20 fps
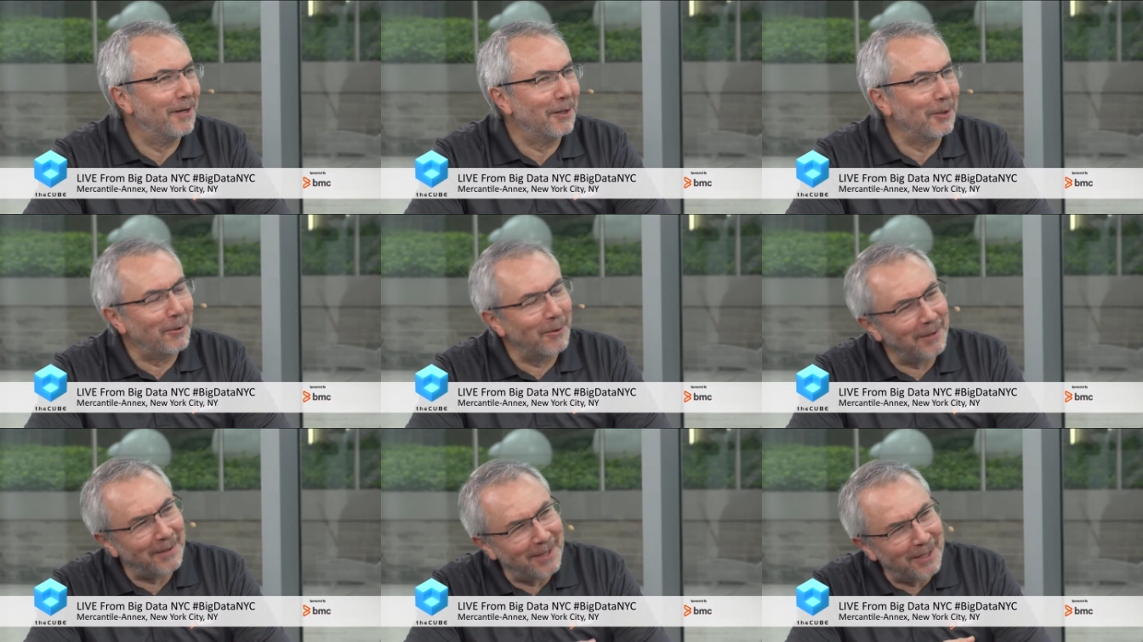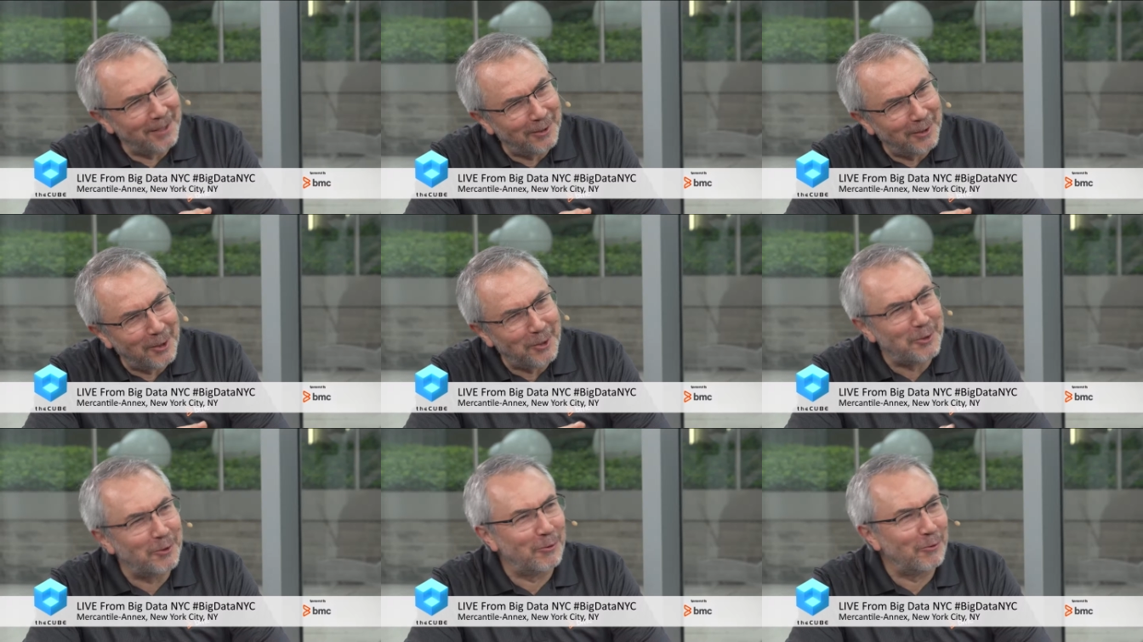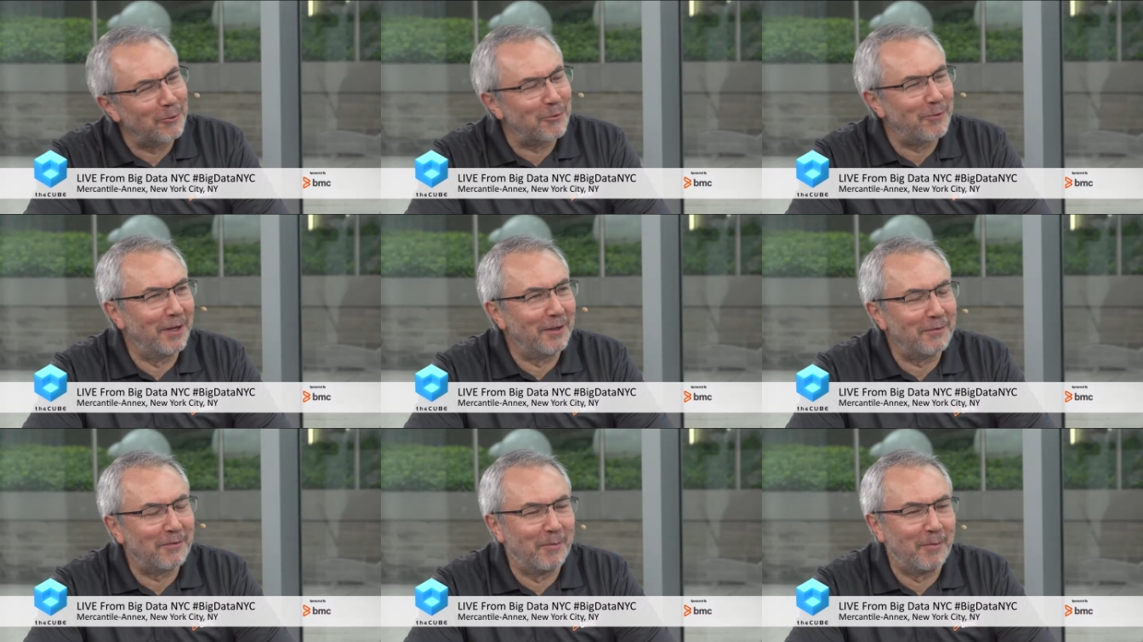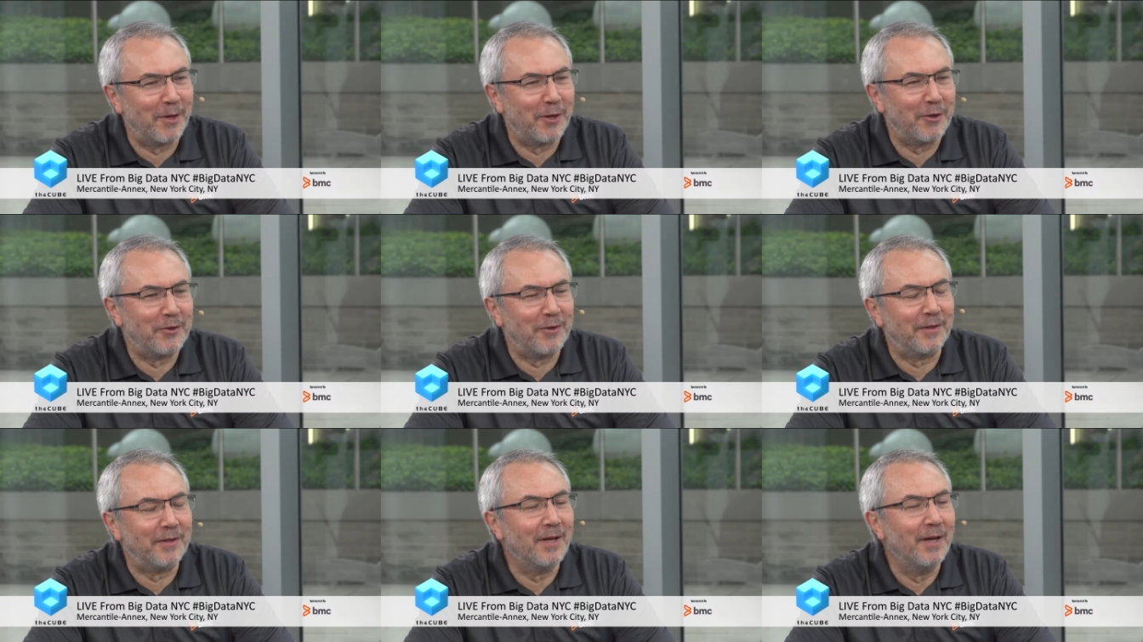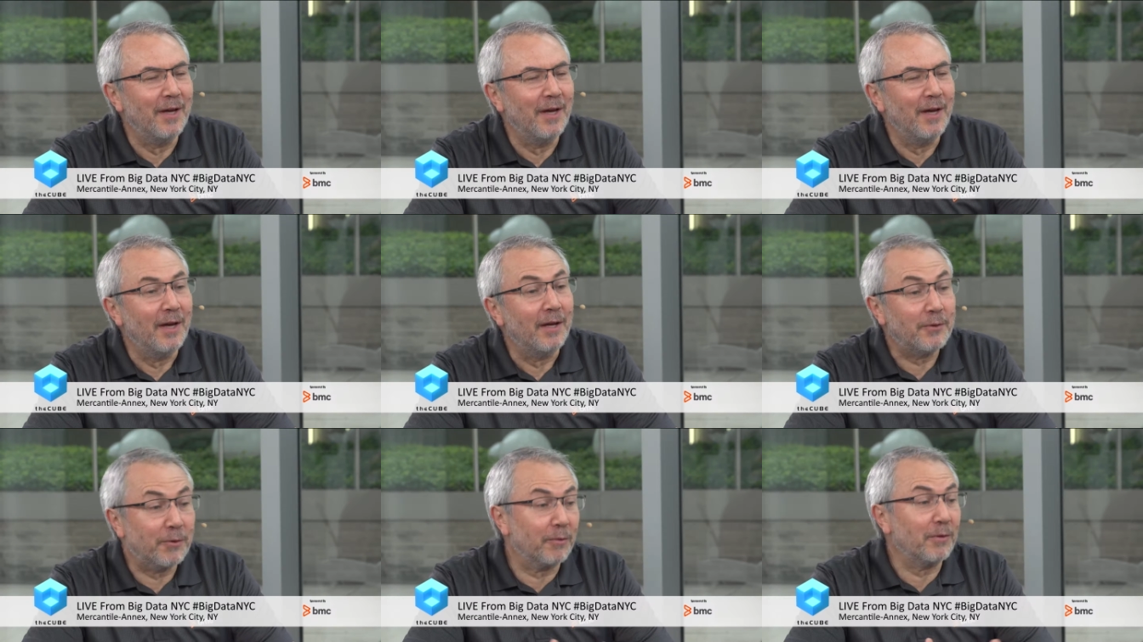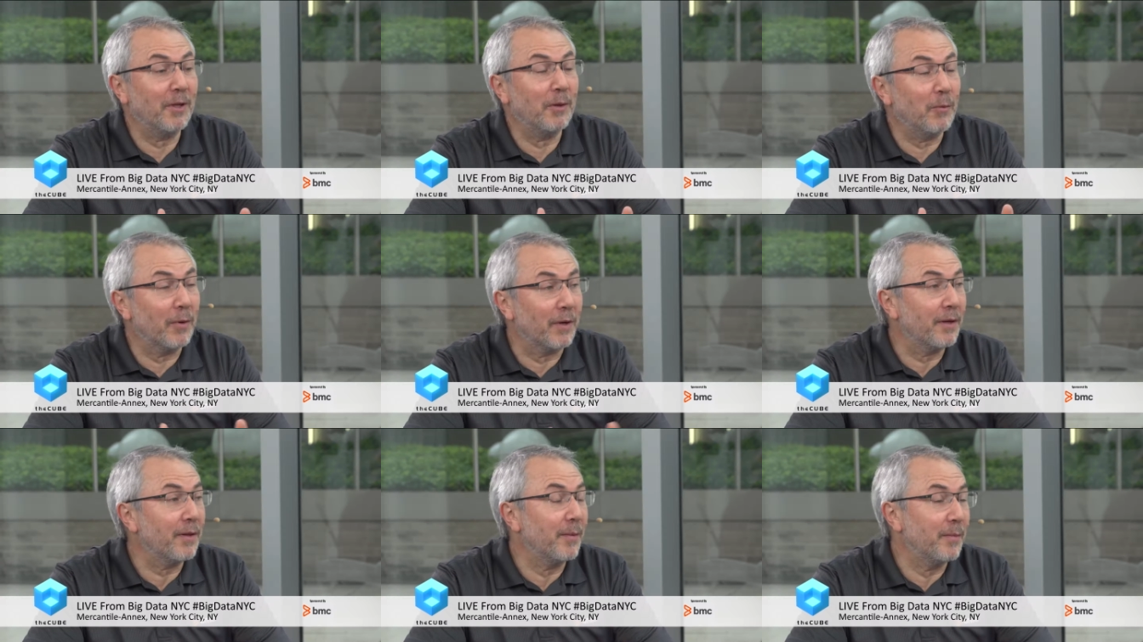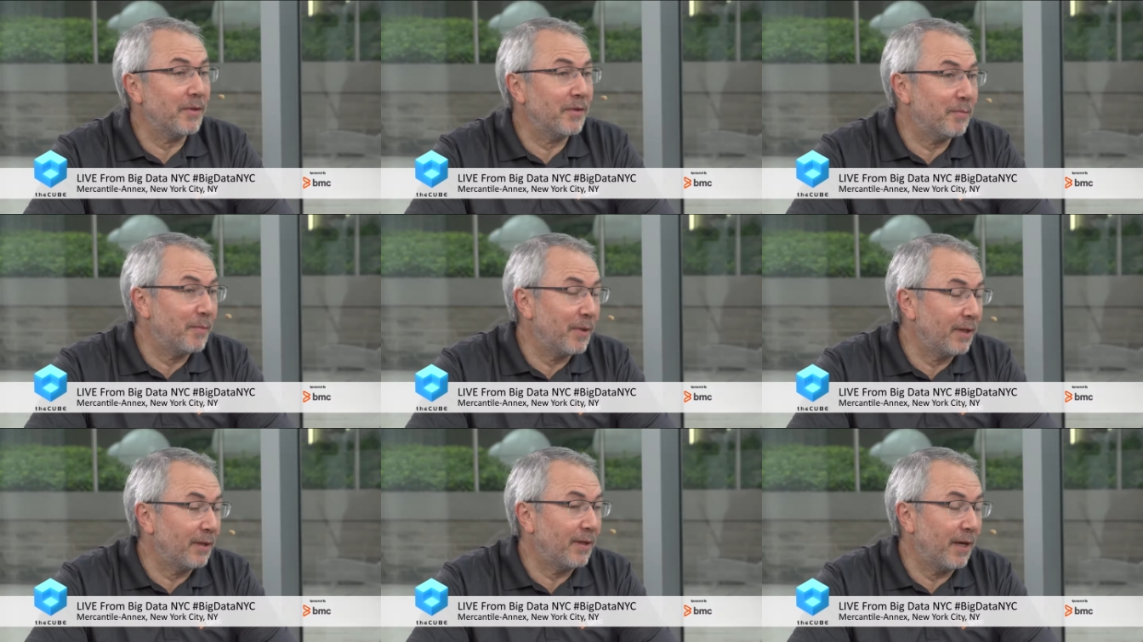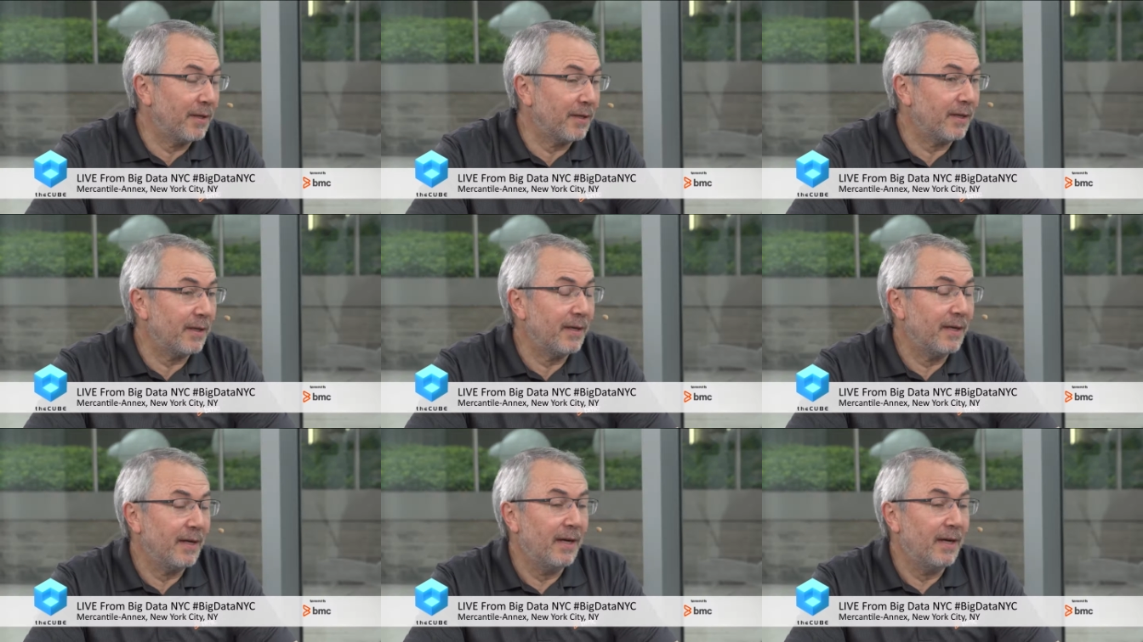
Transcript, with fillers: along their digital transformation. Certainly one of them is big data.